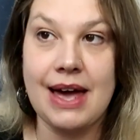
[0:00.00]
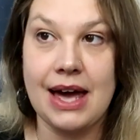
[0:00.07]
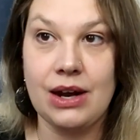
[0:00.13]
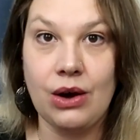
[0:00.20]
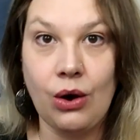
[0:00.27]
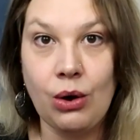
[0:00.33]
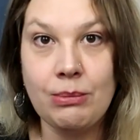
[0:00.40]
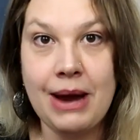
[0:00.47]

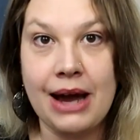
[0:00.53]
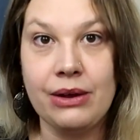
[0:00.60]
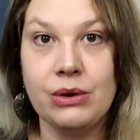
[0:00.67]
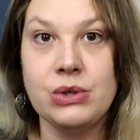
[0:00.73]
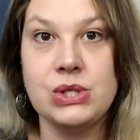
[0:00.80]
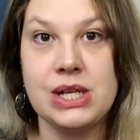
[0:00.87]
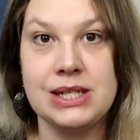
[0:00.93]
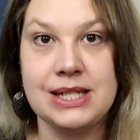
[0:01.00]
at-home
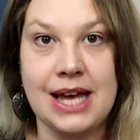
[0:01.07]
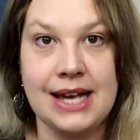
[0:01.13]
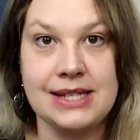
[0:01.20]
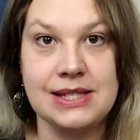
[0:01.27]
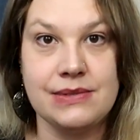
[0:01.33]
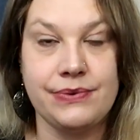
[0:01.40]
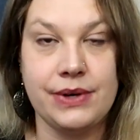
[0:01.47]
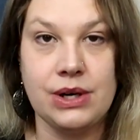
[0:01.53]
allergy
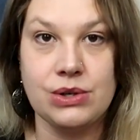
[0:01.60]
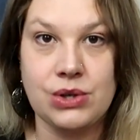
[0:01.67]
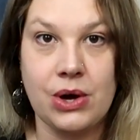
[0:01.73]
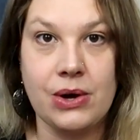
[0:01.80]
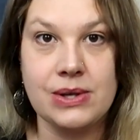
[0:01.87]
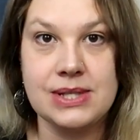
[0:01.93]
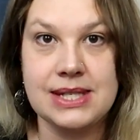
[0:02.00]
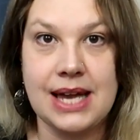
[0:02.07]
tests for your
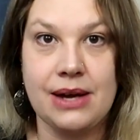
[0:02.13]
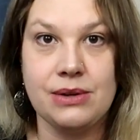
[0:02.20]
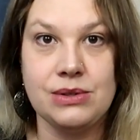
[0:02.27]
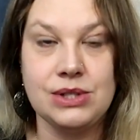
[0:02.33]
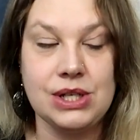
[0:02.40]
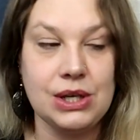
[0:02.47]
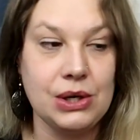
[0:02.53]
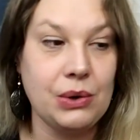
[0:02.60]
dogs now
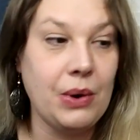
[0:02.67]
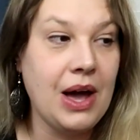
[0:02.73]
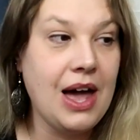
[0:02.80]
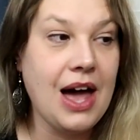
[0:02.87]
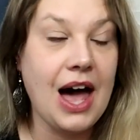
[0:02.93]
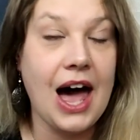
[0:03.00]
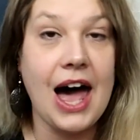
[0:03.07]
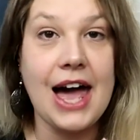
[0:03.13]
too.
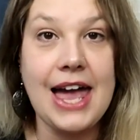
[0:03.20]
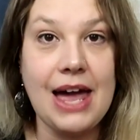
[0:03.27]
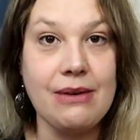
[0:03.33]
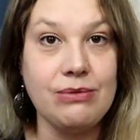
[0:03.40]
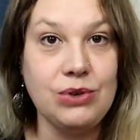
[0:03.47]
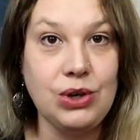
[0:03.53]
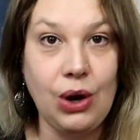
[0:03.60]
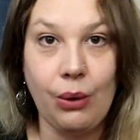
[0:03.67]
I
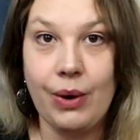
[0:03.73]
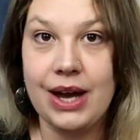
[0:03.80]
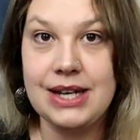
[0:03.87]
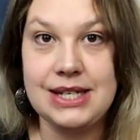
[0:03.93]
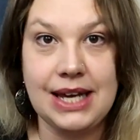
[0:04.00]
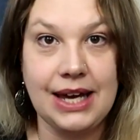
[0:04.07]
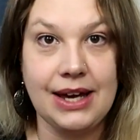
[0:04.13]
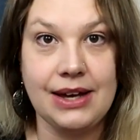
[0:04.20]
have no
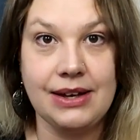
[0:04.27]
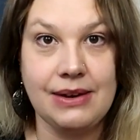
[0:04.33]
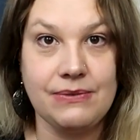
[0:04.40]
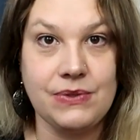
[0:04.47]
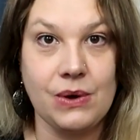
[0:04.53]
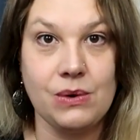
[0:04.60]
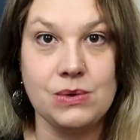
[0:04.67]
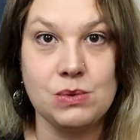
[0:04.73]
idea
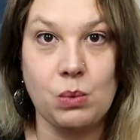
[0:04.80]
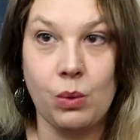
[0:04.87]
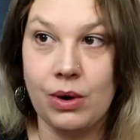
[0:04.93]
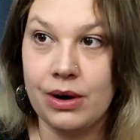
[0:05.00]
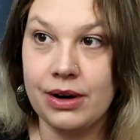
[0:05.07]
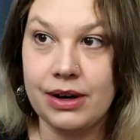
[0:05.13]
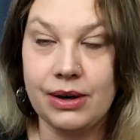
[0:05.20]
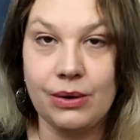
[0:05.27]
if those
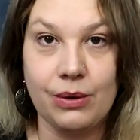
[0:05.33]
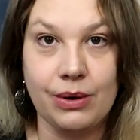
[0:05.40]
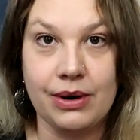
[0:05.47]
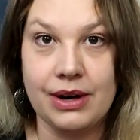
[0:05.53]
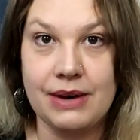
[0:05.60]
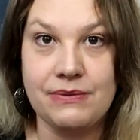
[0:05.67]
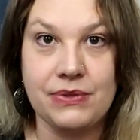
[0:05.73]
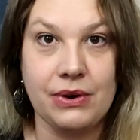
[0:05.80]
work,
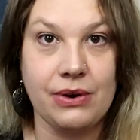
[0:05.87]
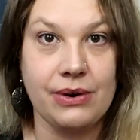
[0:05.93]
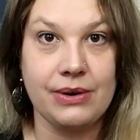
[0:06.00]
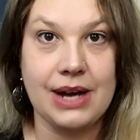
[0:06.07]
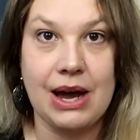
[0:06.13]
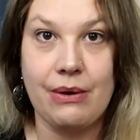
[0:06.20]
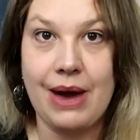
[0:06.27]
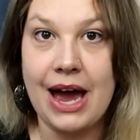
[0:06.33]
or if
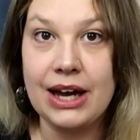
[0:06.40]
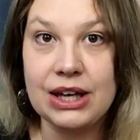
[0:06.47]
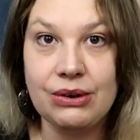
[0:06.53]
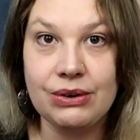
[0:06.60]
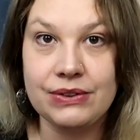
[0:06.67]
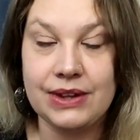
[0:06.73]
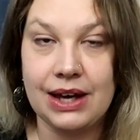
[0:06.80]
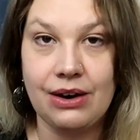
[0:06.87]
how
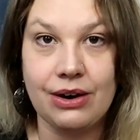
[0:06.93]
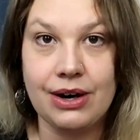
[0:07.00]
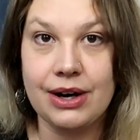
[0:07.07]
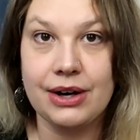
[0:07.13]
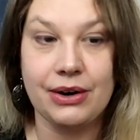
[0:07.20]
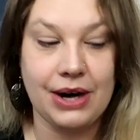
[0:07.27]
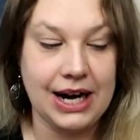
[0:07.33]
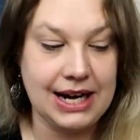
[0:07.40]
accurate they
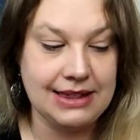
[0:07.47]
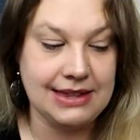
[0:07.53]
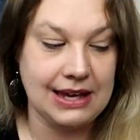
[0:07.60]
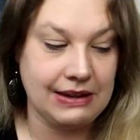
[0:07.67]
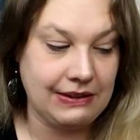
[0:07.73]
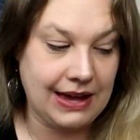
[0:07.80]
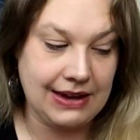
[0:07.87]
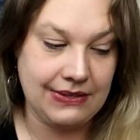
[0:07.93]
are, or
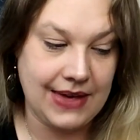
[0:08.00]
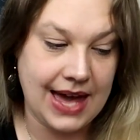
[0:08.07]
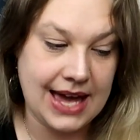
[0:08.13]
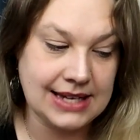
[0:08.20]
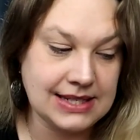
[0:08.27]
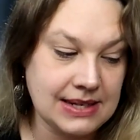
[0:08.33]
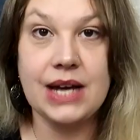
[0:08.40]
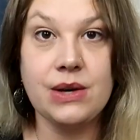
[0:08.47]
anything like
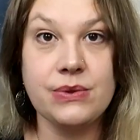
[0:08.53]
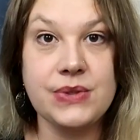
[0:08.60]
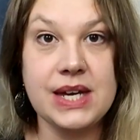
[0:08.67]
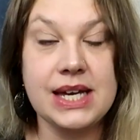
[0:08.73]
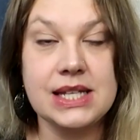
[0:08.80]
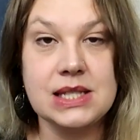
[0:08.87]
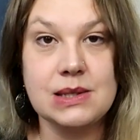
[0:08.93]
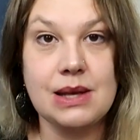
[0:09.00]
that. I don't
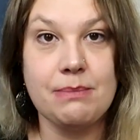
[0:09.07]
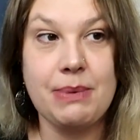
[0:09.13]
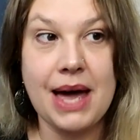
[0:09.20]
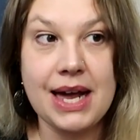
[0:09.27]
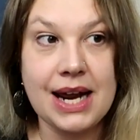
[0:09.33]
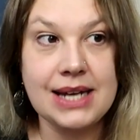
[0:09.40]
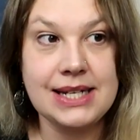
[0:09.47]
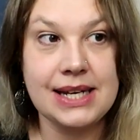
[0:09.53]
think it's a
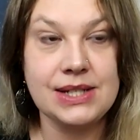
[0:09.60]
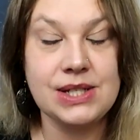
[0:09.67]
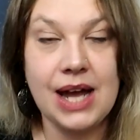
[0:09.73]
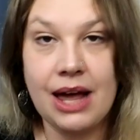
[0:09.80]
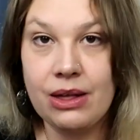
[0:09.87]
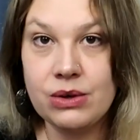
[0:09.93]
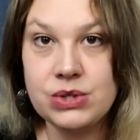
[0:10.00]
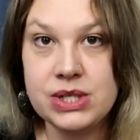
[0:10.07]
bad idea to
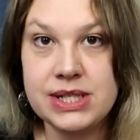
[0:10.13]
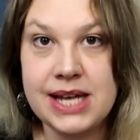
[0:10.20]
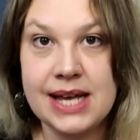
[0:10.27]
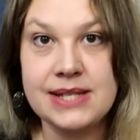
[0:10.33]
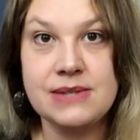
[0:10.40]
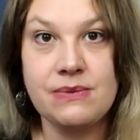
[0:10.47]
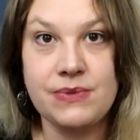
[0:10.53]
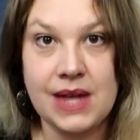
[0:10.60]
allergy
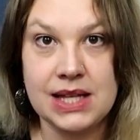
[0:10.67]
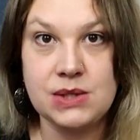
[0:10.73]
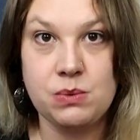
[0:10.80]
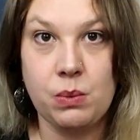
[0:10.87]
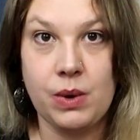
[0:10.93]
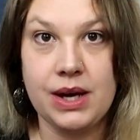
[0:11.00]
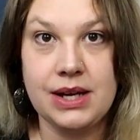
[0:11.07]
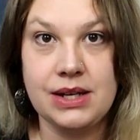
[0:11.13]
test if that's
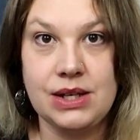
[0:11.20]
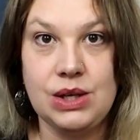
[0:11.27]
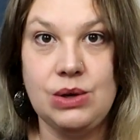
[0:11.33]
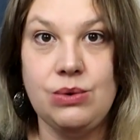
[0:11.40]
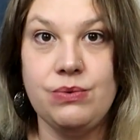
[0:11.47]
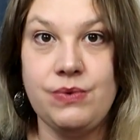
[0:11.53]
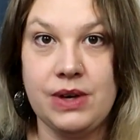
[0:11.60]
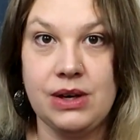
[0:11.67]
what
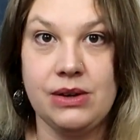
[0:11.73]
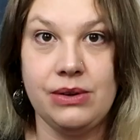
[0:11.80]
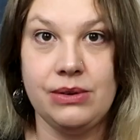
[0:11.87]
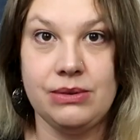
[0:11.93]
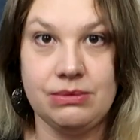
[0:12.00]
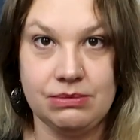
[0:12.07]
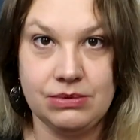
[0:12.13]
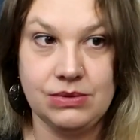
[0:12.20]
you feel